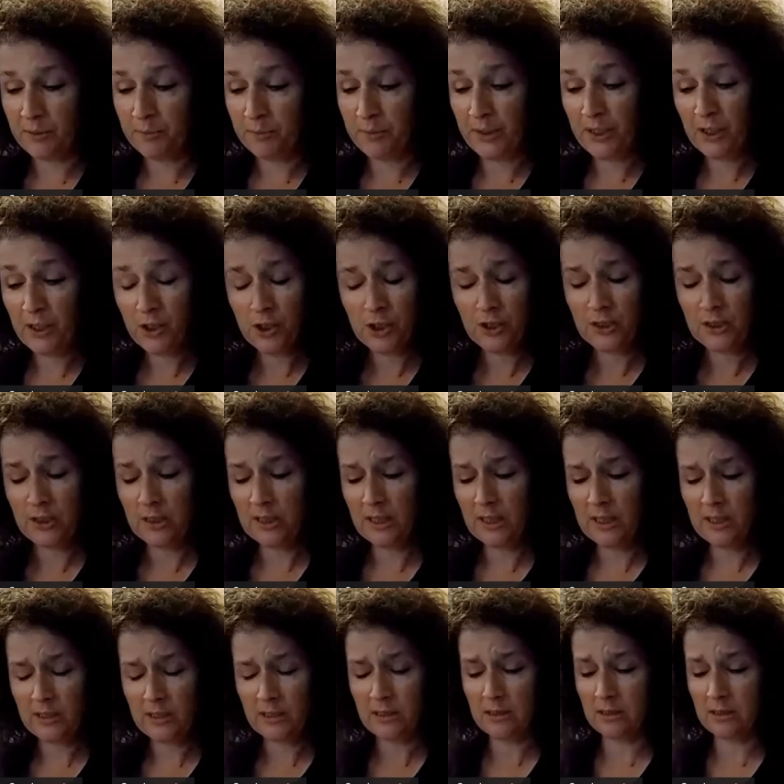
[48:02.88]
be patient.
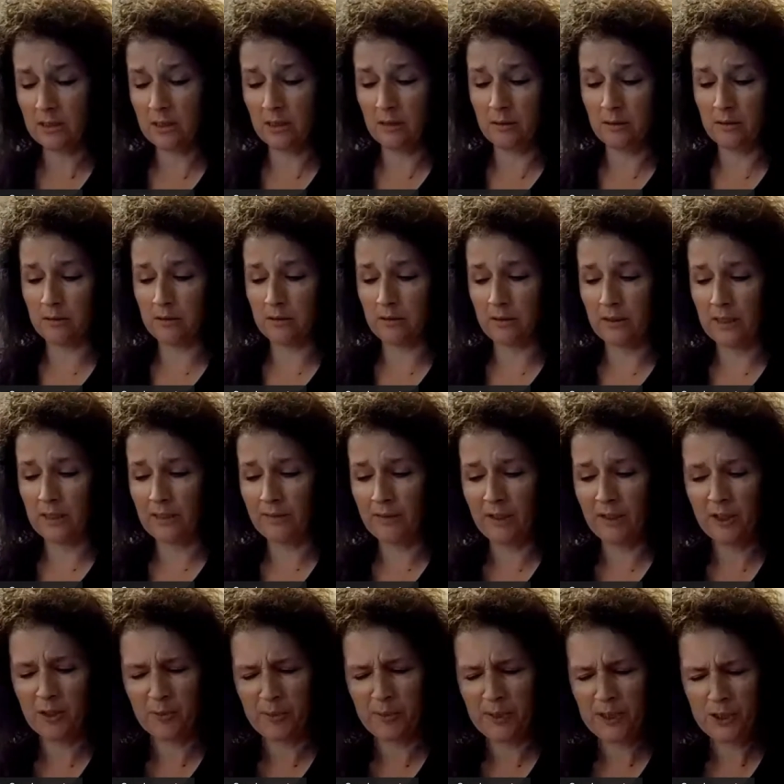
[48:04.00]
I guess uh,
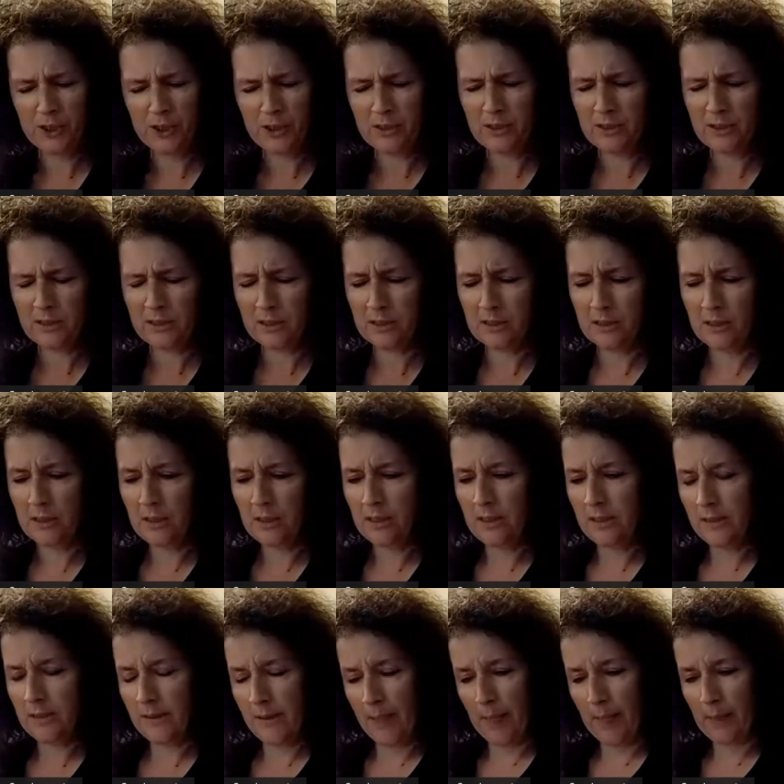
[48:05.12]
have a lot of patience.
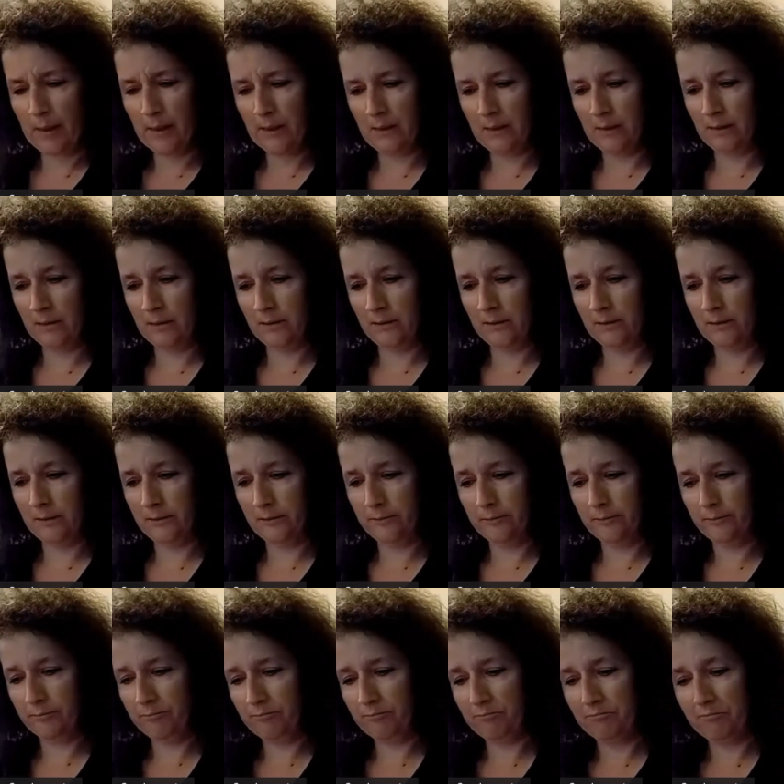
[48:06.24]
Uh,
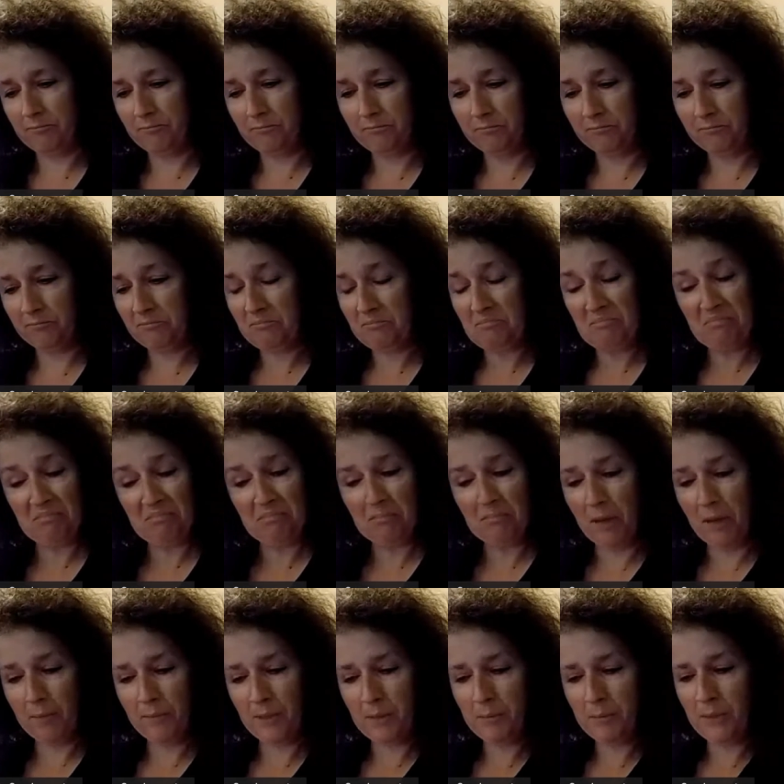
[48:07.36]

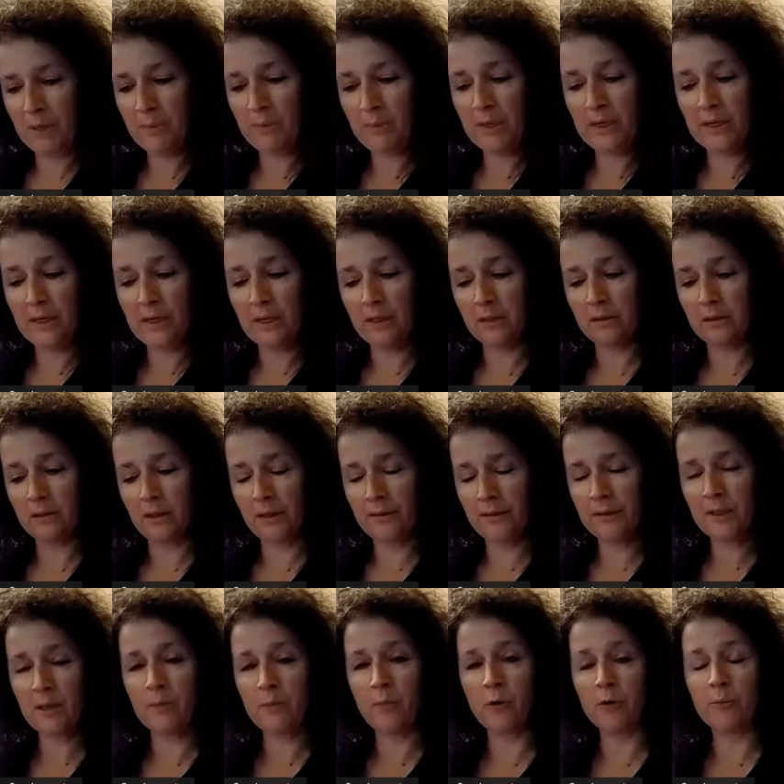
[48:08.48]
I mean, maybe I,
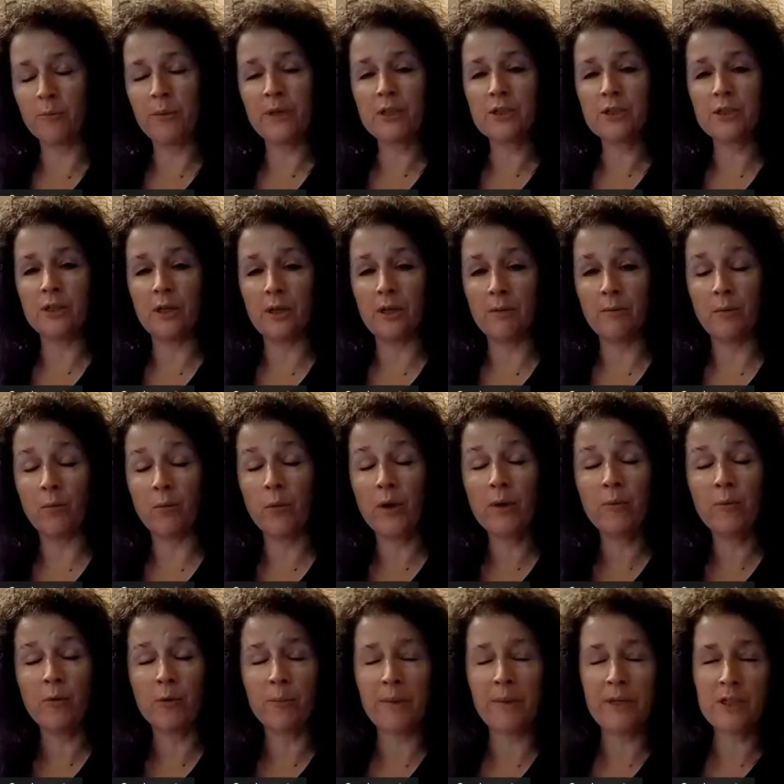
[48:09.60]
I think I'm more patient. I'm
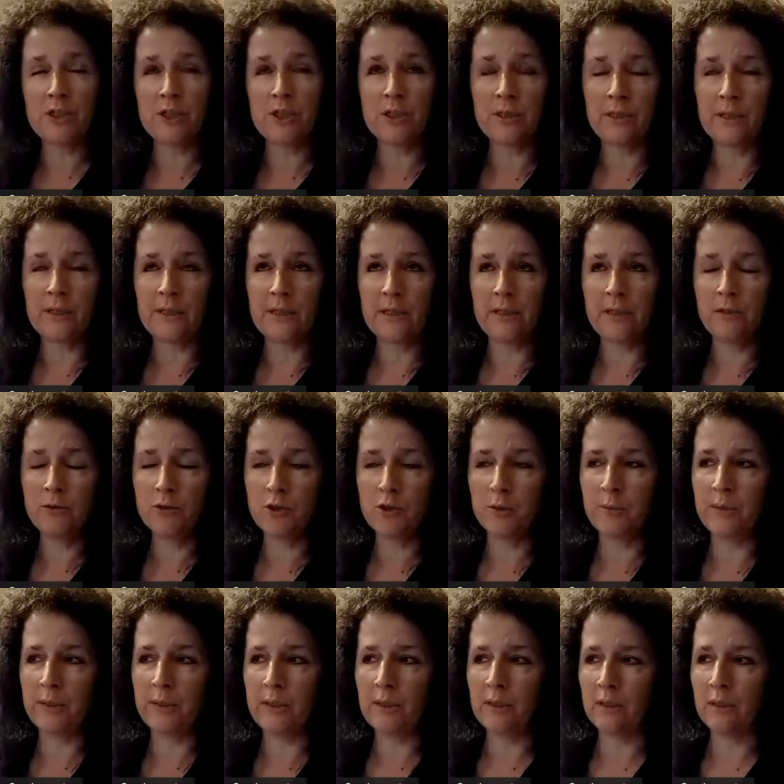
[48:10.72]
way more patient than I
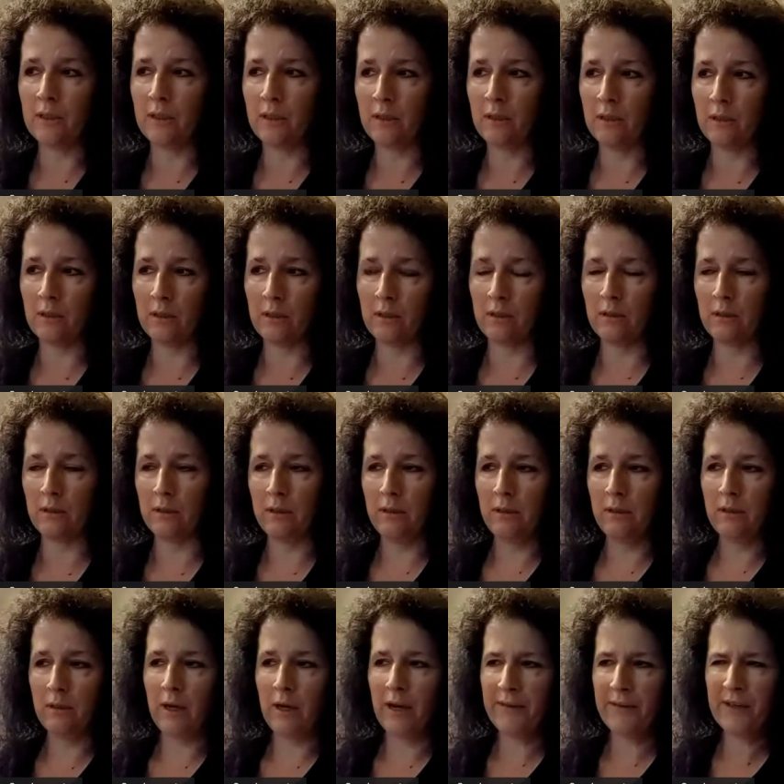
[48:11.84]
used to be. Uh,
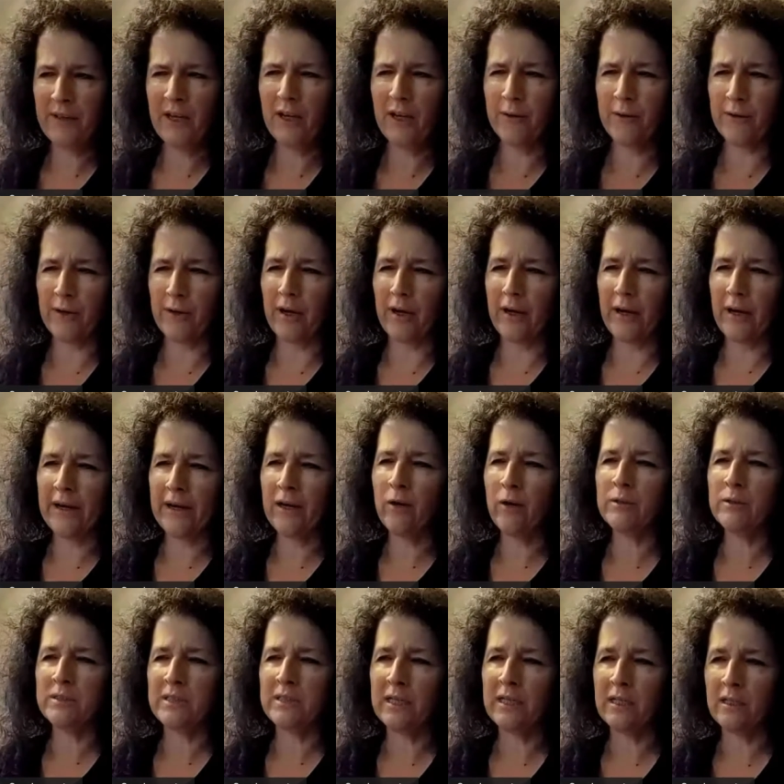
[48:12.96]
I think I
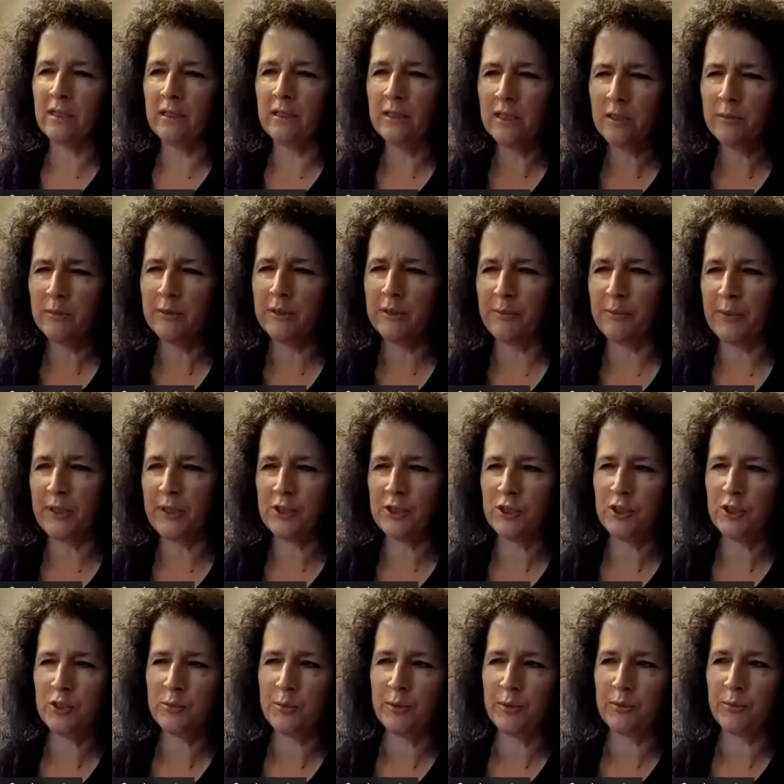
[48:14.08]
I always had a little bit of
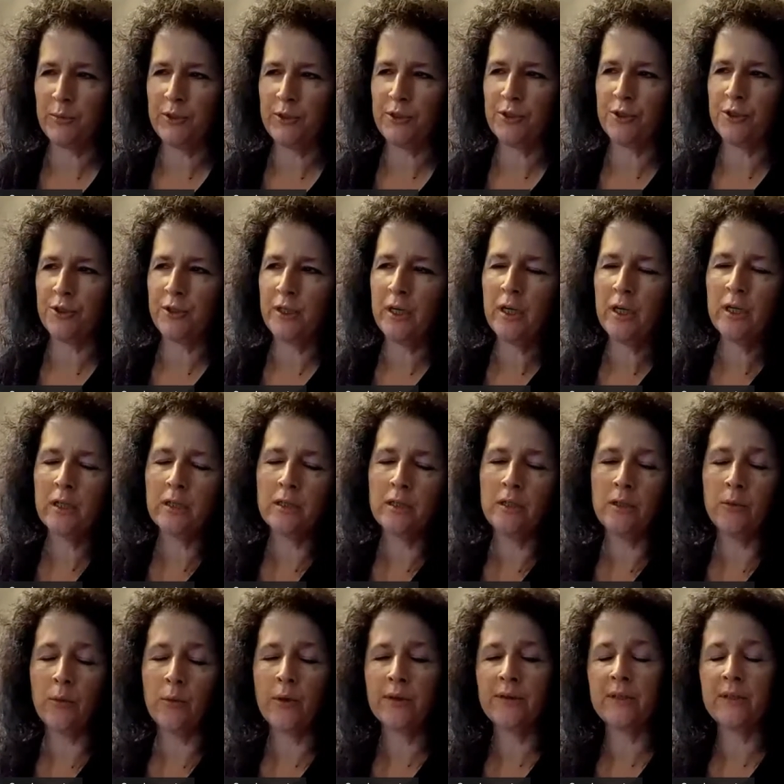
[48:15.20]
patience, but when you're
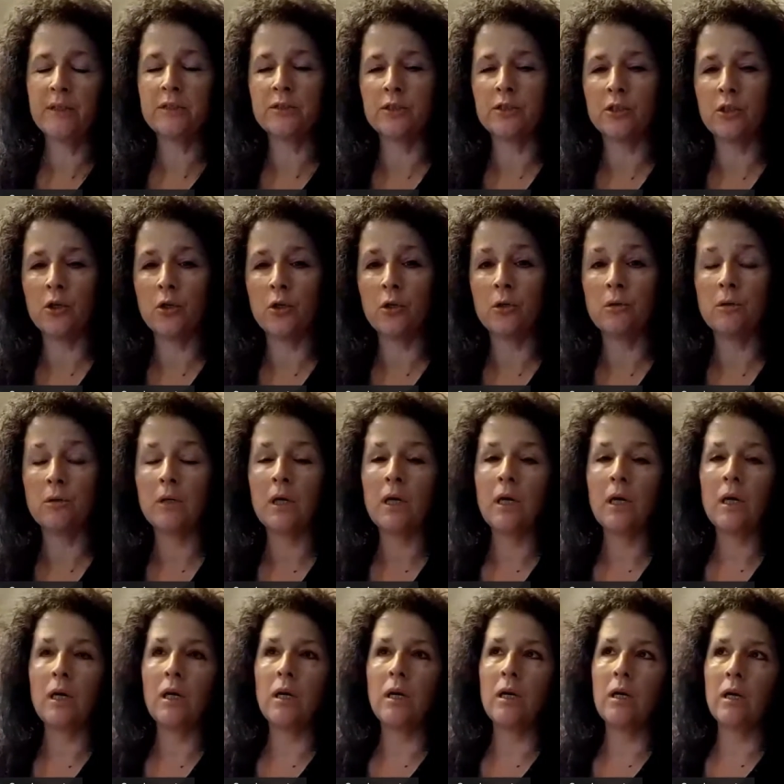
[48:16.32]
young, you want things to go